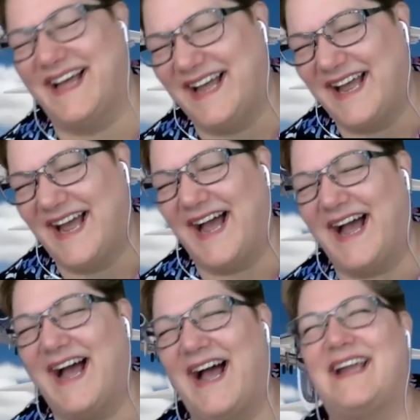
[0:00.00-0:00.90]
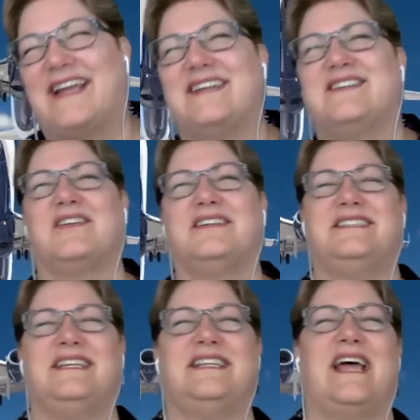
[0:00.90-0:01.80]
oh, I can totally
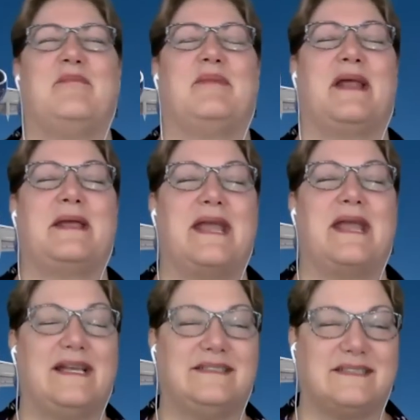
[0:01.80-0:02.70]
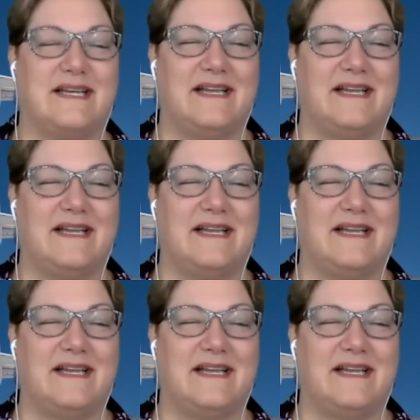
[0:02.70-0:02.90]
see that, but I guess I loved